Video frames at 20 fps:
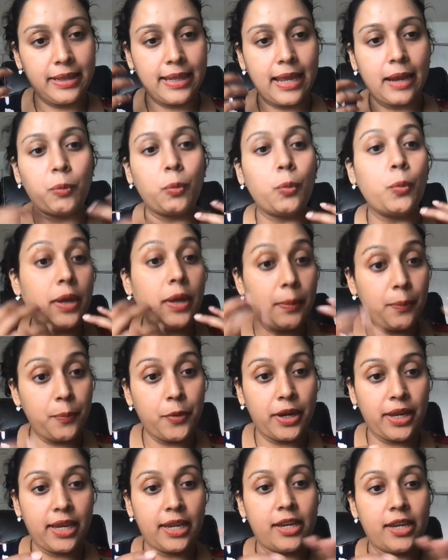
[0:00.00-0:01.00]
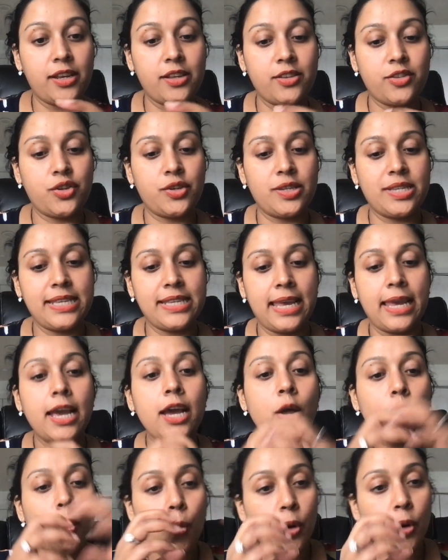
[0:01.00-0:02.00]
that we bring in is to
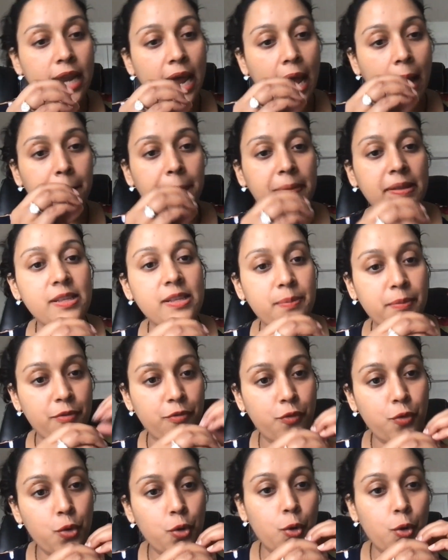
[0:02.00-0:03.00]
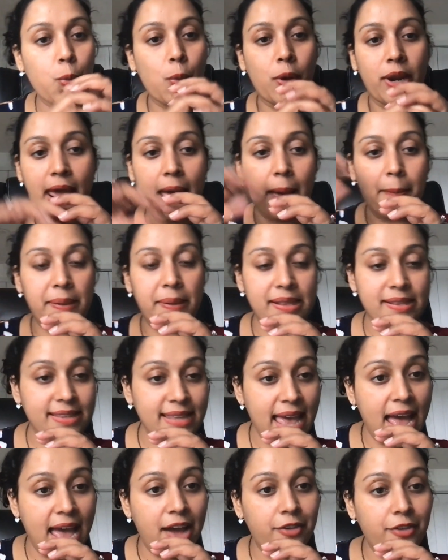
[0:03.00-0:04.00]
say, what happens before, what
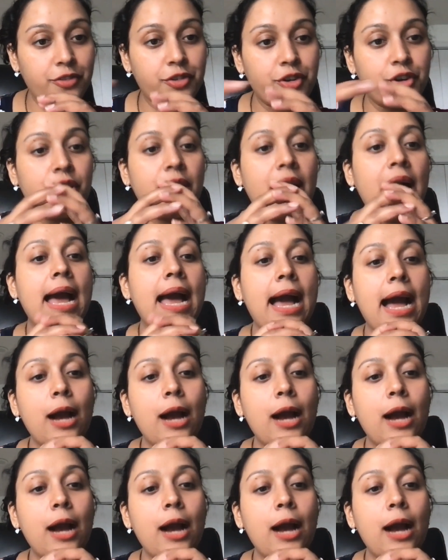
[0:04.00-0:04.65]
happens after,